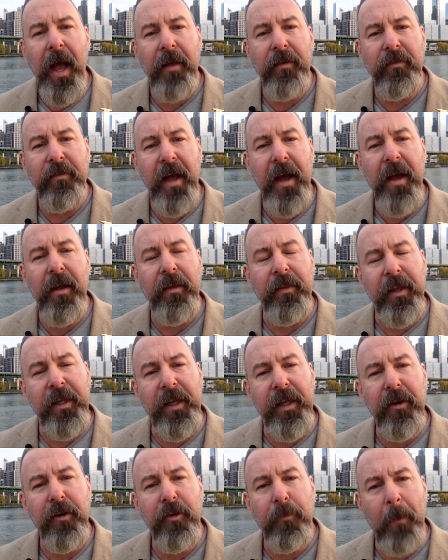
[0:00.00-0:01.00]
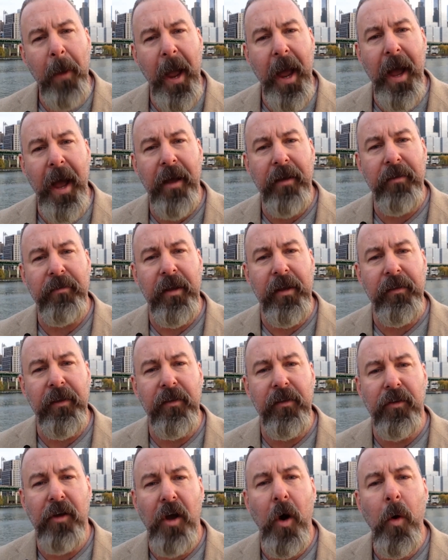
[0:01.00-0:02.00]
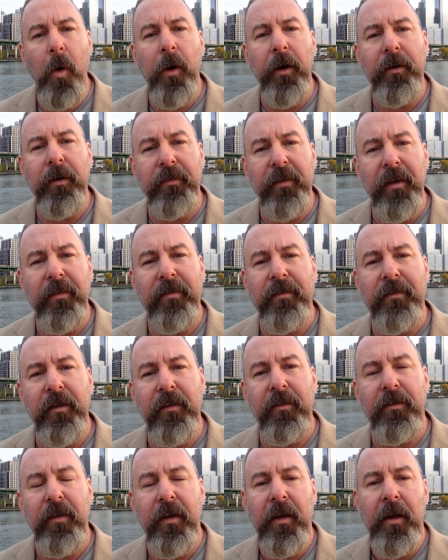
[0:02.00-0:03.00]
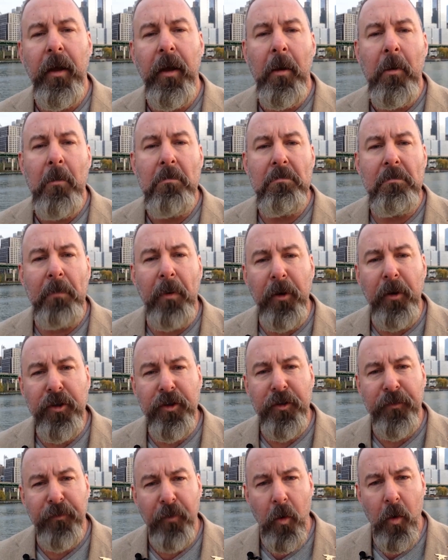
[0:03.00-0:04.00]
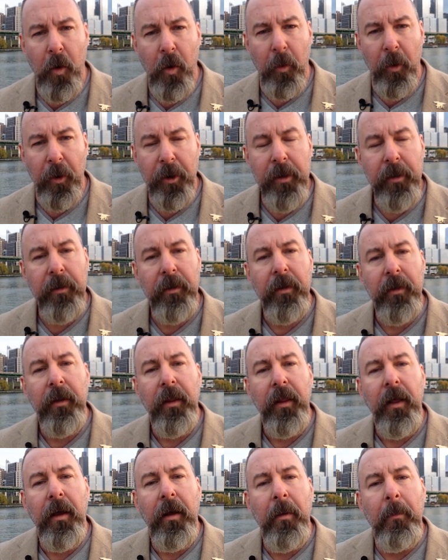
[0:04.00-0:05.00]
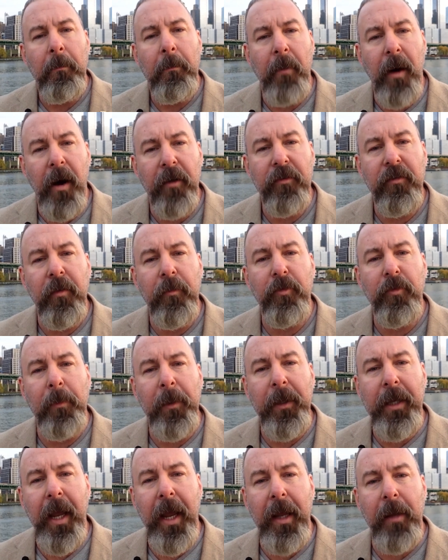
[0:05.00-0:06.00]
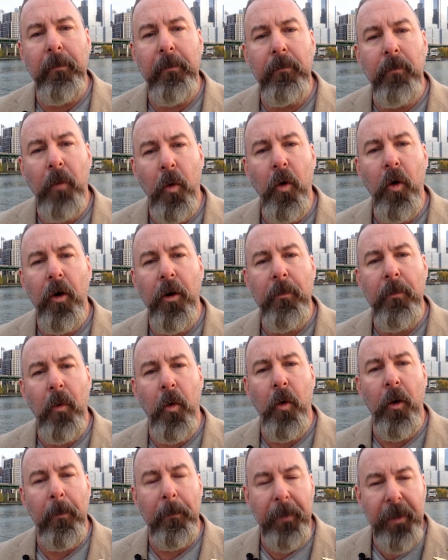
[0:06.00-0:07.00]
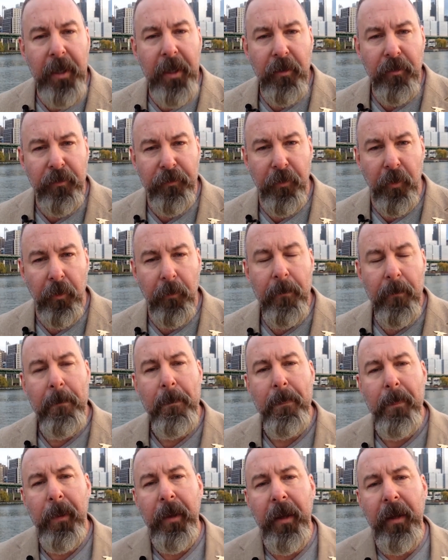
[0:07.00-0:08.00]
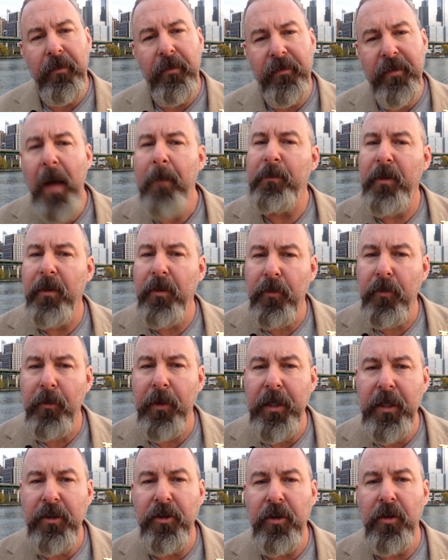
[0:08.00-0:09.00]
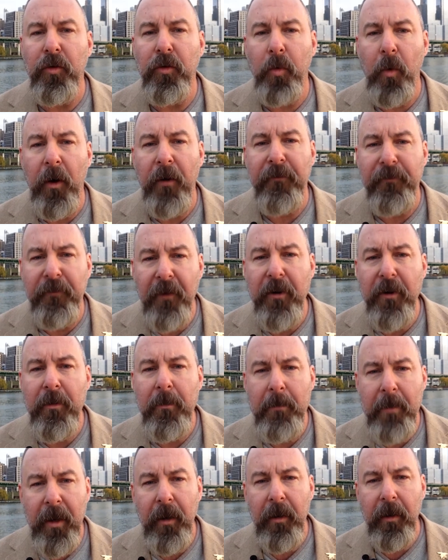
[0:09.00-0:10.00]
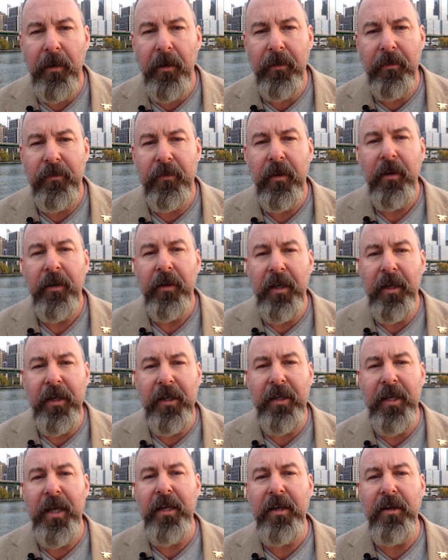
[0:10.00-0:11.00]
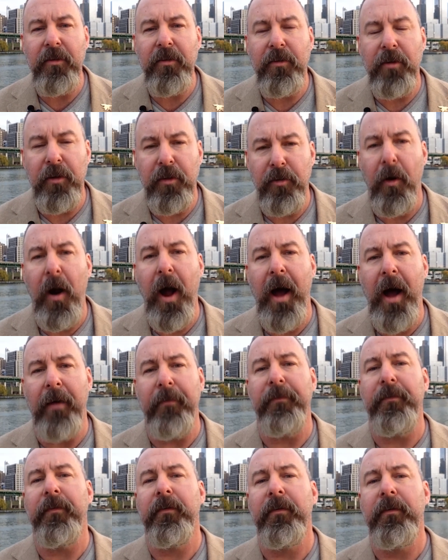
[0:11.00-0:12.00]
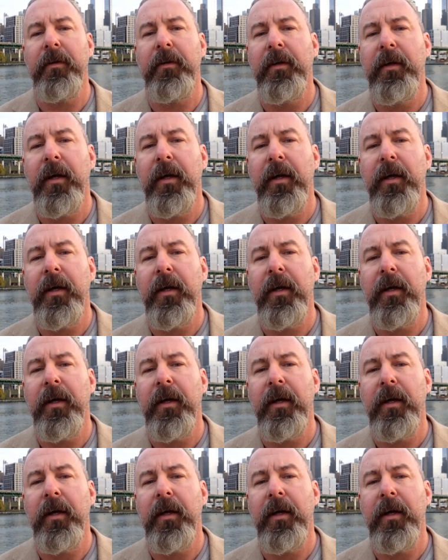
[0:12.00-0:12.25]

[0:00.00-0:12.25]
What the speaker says: As the years passed and this coexistence pushed forward, Muslims became more and more peaceful, except in the regions where fundamentalists continued to thrive.